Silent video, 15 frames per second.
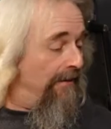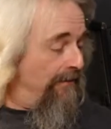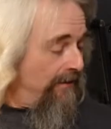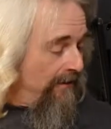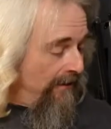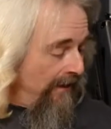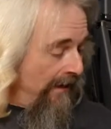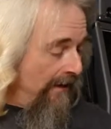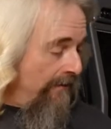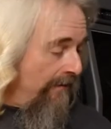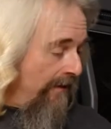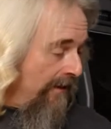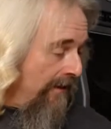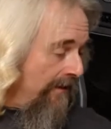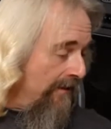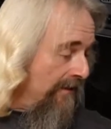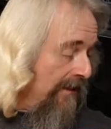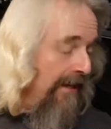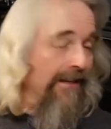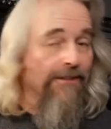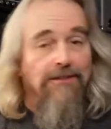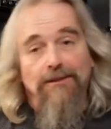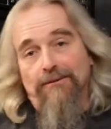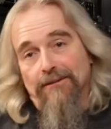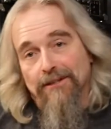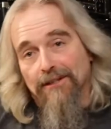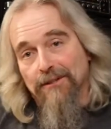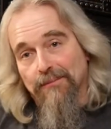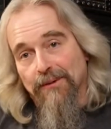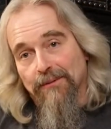we'll see how Sideshow
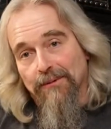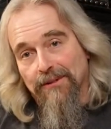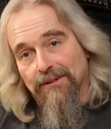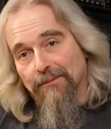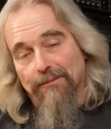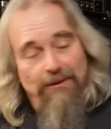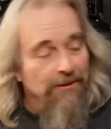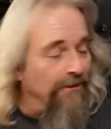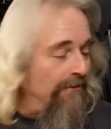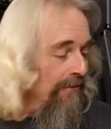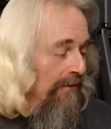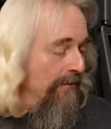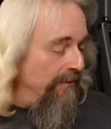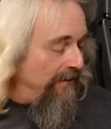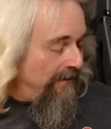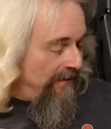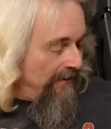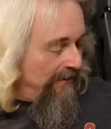does me with the Wonder Woman.